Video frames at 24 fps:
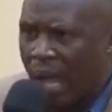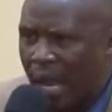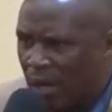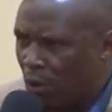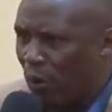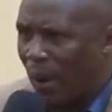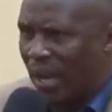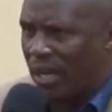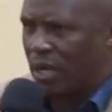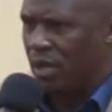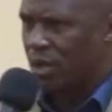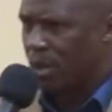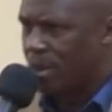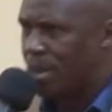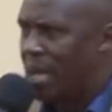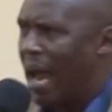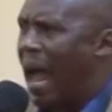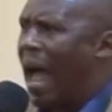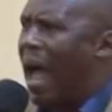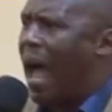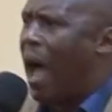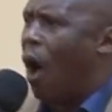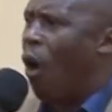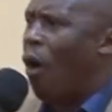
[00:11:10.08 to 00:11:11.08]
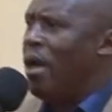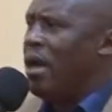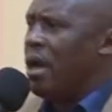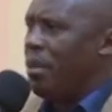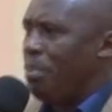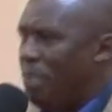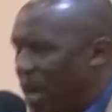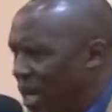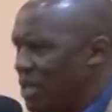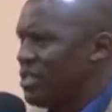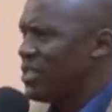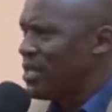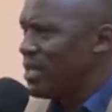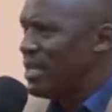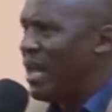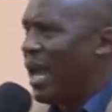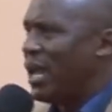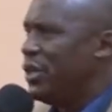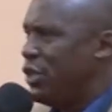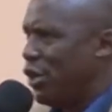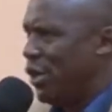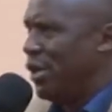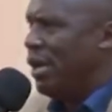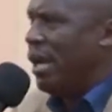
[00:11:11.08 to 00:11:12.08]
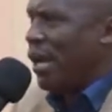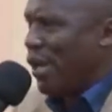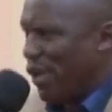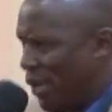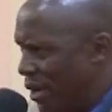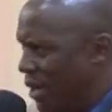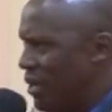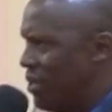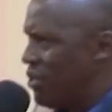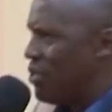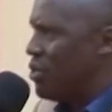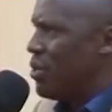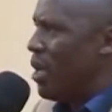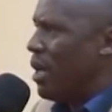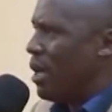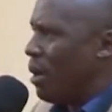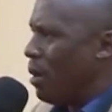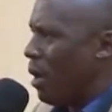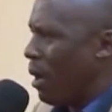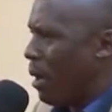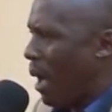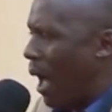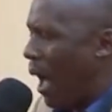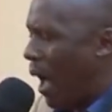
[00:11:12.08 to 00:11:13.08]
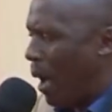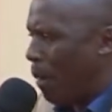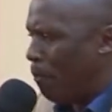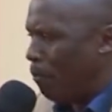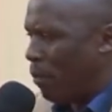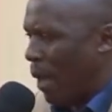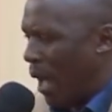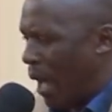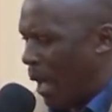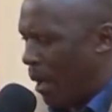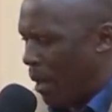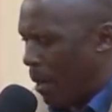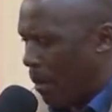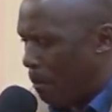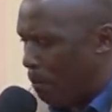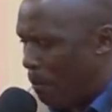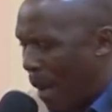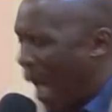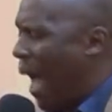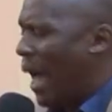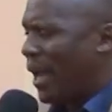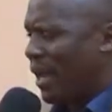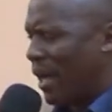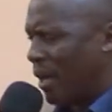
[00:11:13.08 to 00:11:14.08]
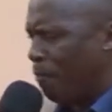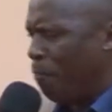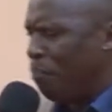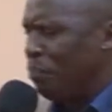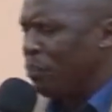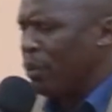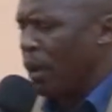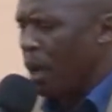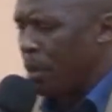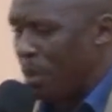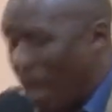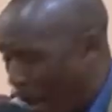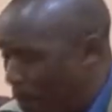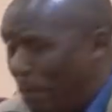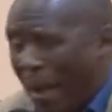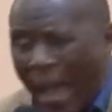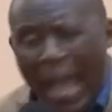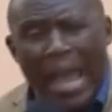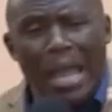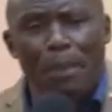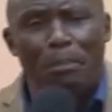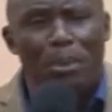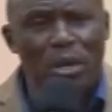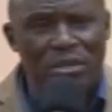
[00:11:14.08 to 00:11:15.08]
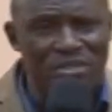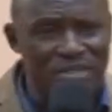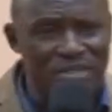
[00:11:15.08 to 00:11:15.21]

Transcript: And when now this lady is um, uh, barren, the Bible